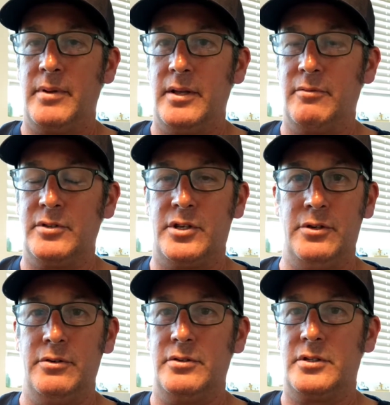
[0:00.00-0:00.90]
It was
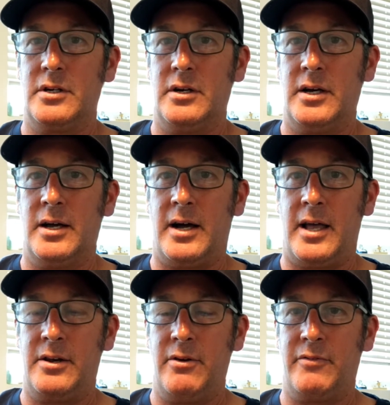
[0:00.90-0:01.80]
huge.
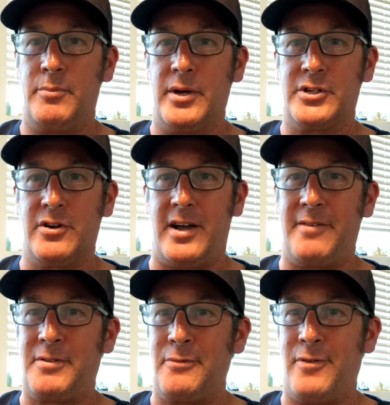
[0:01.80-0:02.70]
I do have a picture. I
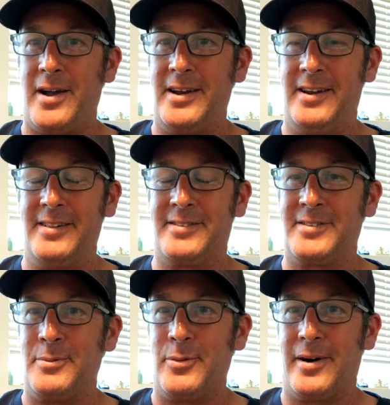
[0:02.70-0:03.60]
have to find it. It's
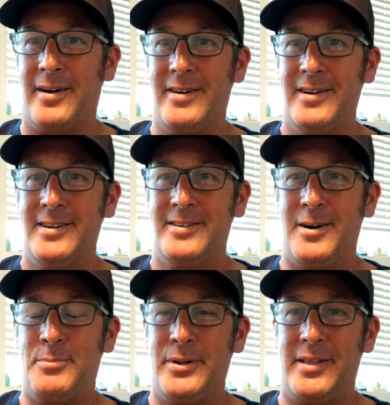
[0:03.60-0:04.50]
somewhere.
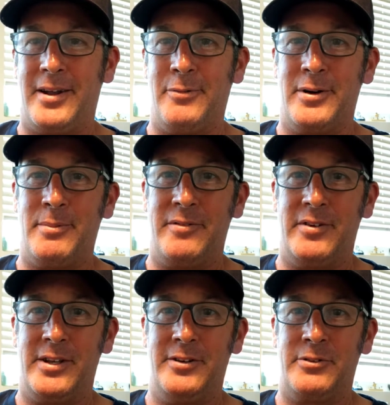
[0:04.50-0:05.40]
I'll put that on one of my
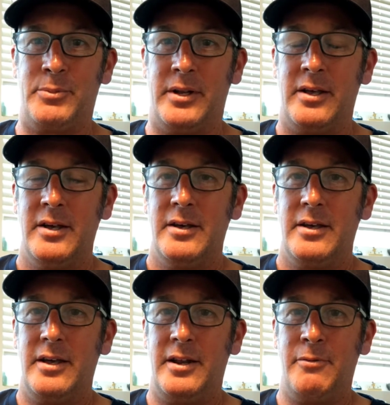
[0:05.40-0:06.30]
videos. But
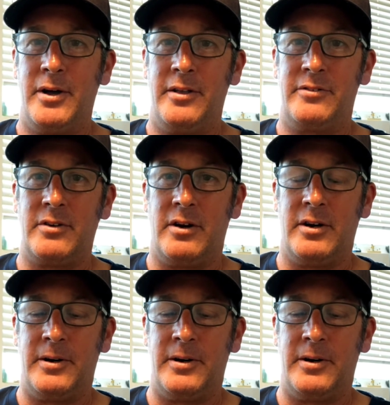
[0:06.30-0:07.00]
anyways,